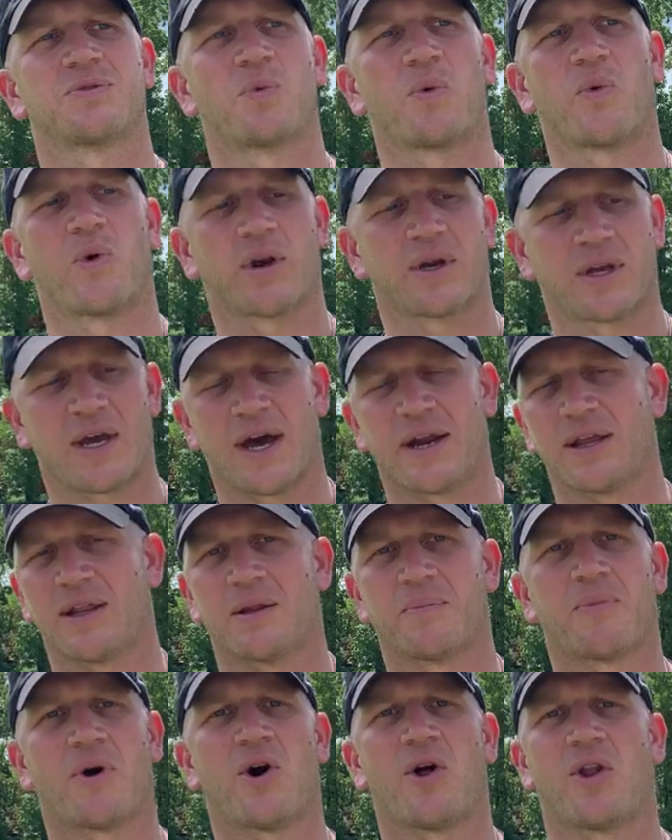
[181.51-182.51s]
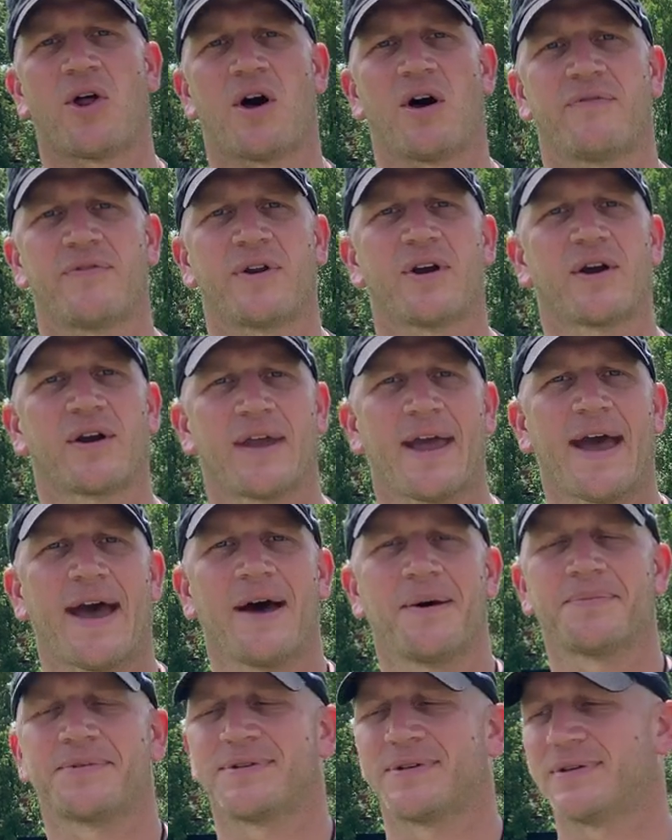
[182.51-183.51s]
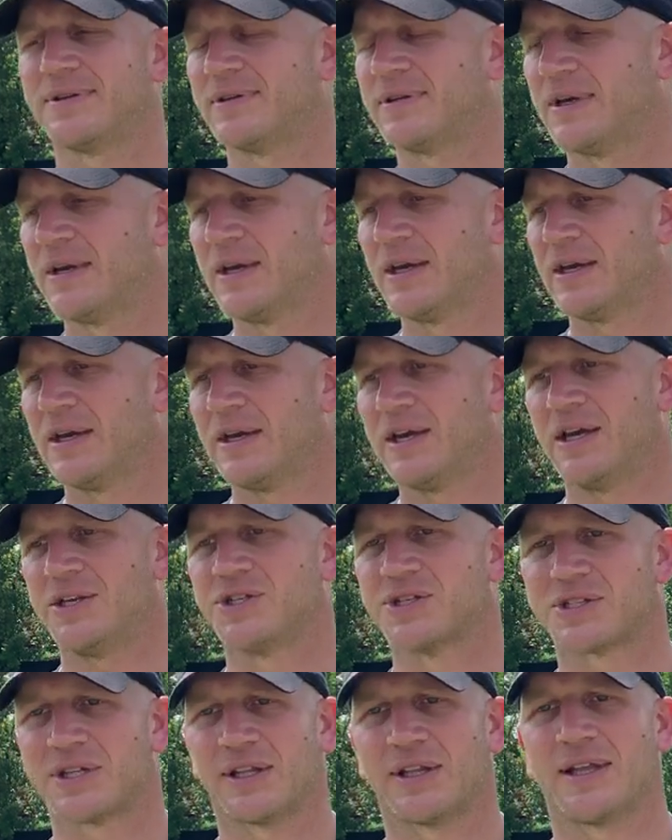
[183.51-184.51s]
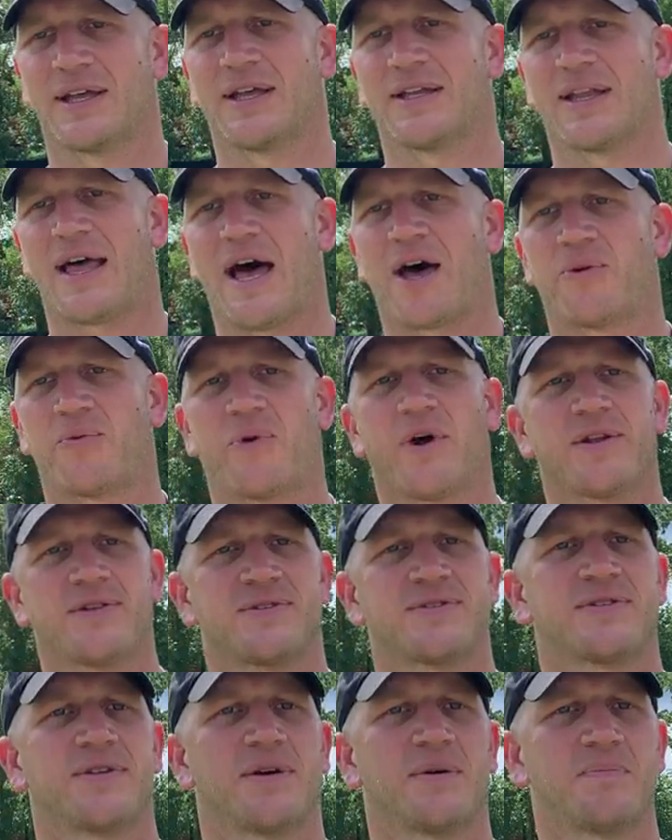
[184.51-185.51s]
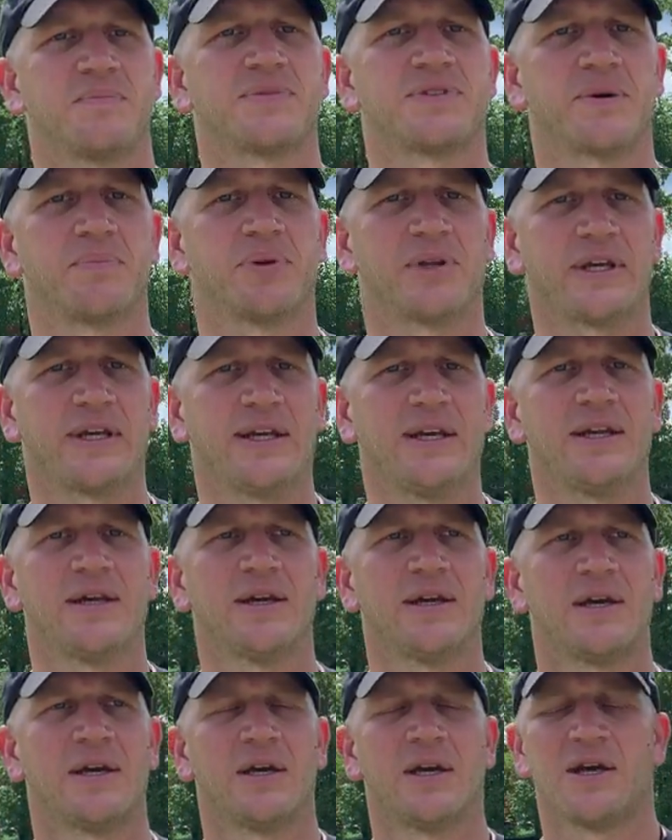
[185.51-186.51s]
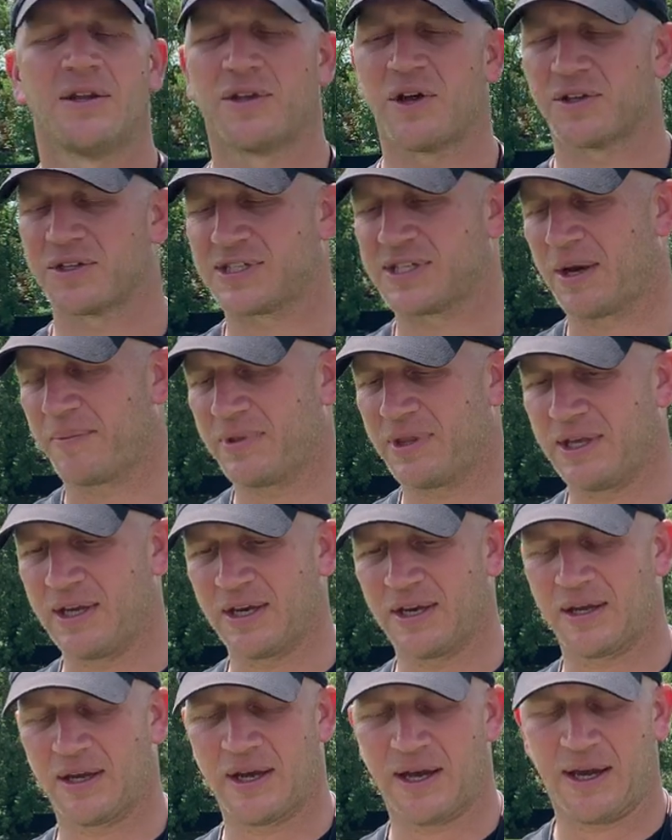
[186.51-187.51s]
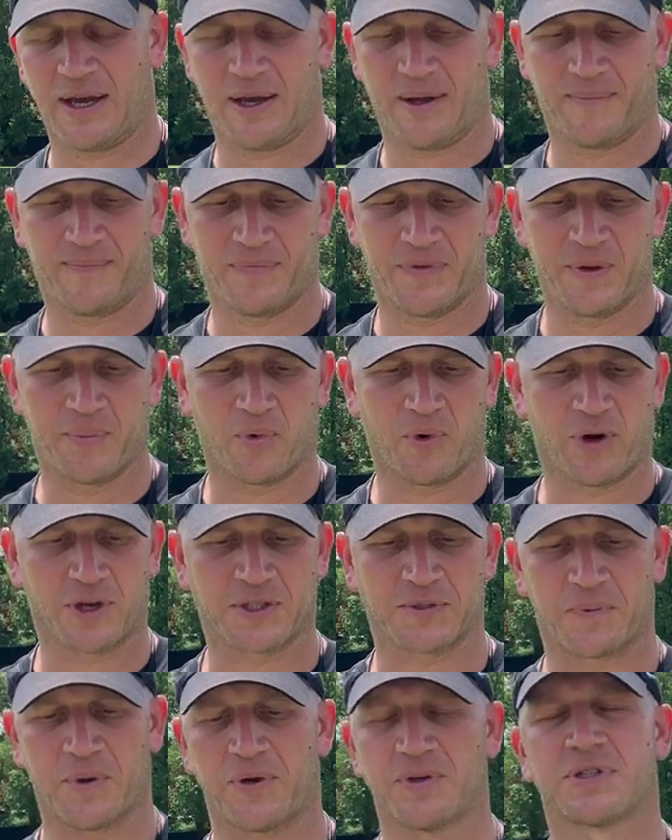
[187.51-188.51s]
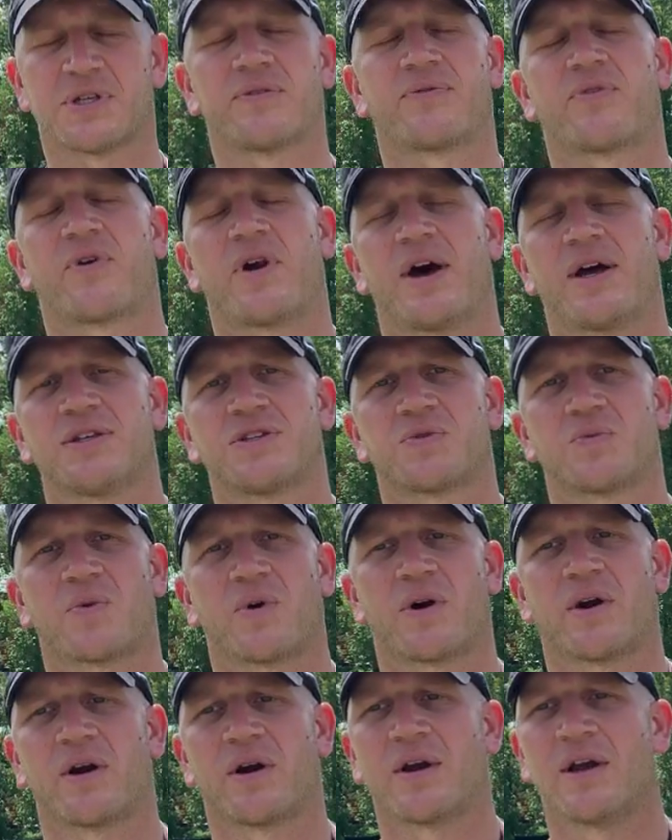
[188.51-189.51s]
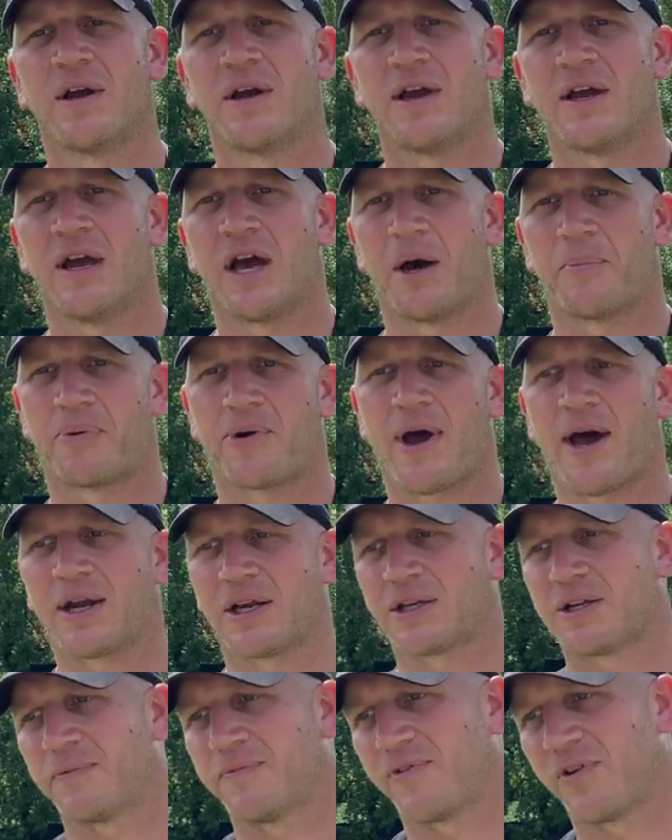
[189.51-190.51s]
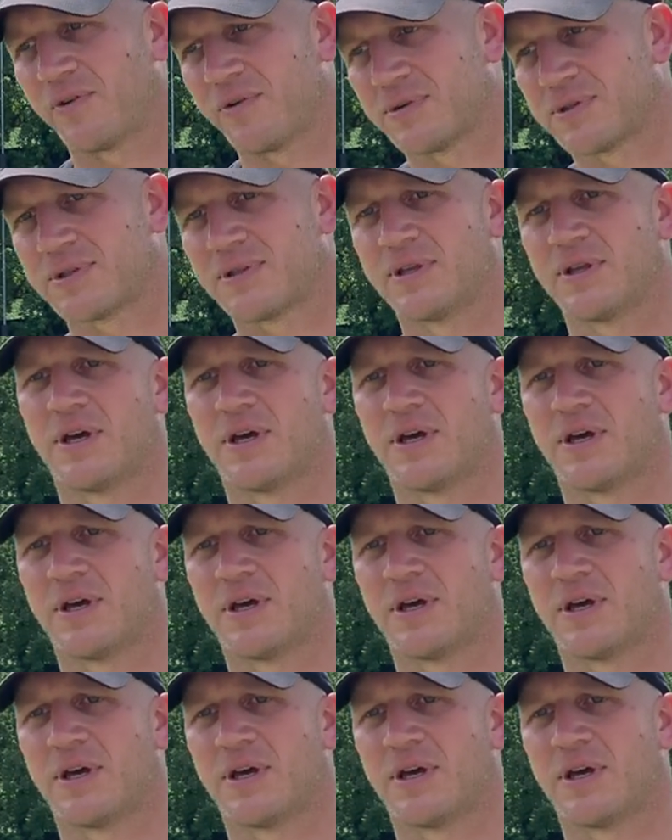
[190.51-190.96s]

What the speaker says: We weren't cutting the ball off in our gaps. And it just allowed runs to bleed. Felt some of the more explosive runs were a product of both